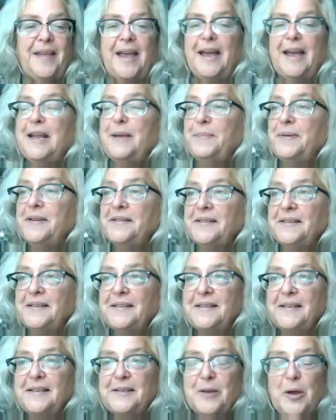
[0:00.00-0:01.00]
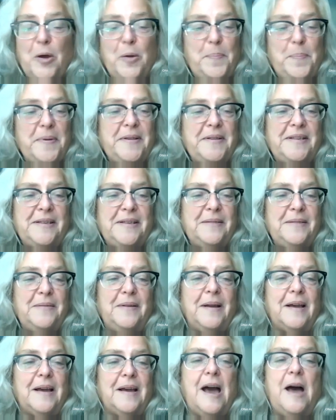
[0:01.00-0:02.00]
Any business is open
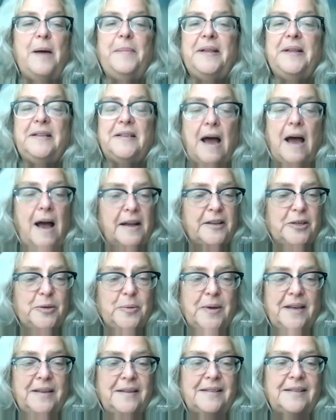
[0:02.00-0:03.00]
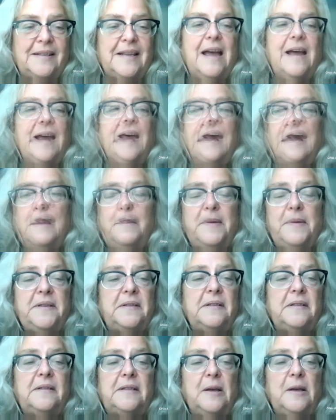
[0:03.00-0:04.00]
to come and talk to us. Any
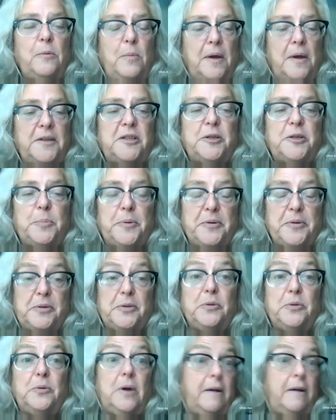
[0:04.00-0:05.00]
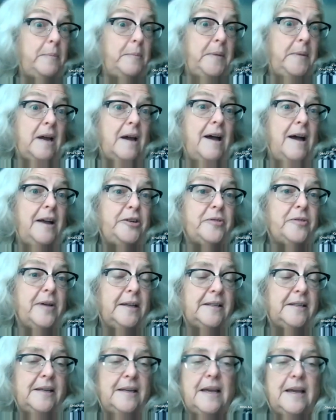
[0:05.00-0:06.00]
business that wants to pursue government
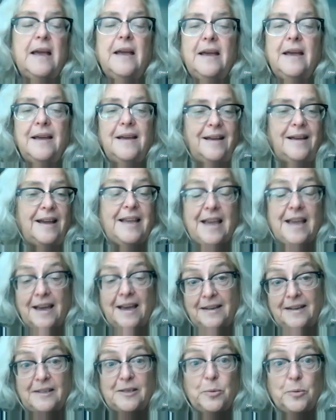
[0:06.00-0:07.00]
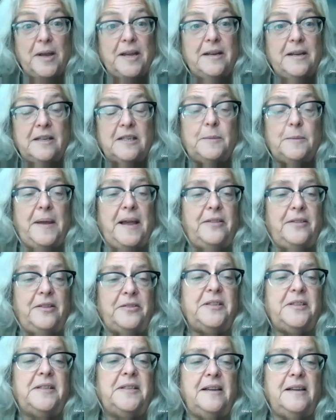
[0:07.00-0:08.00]
contracting, again, is a way to expand
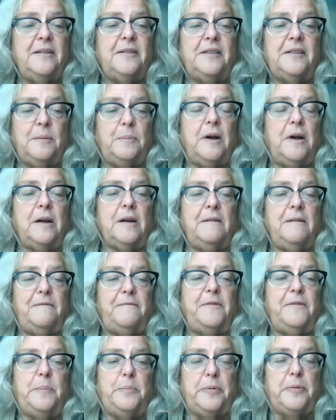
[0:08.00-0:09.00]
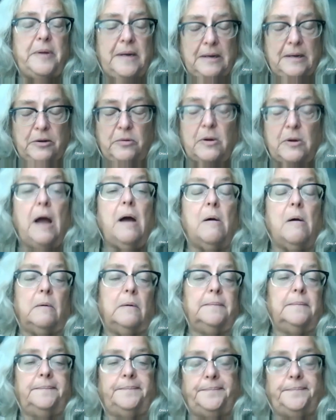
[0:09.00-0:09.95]
their sales and market footprint and grow.